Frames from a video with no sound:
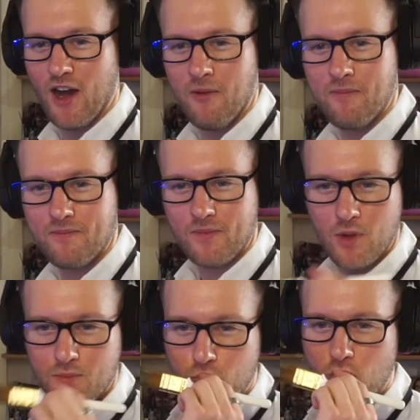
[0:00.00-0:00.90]
Shadow, so
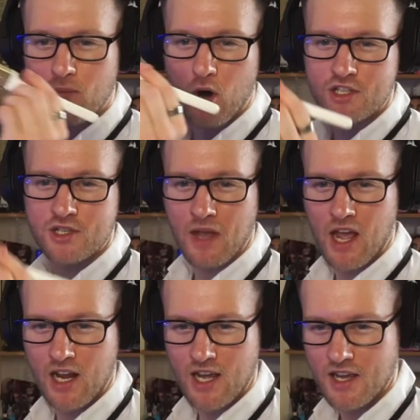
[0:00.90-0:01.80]
it's
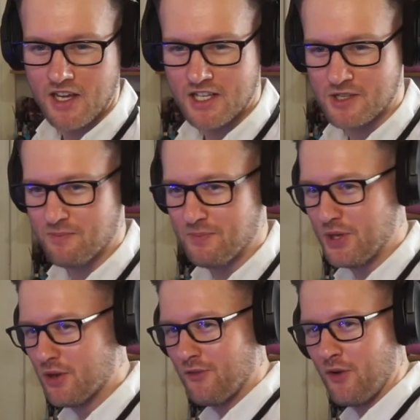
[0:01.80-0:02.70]
Mortaveli. It is
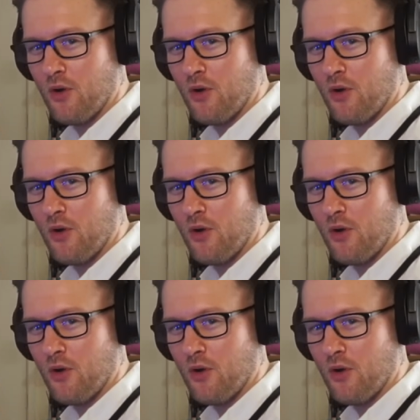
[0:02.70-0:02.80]
beautiful.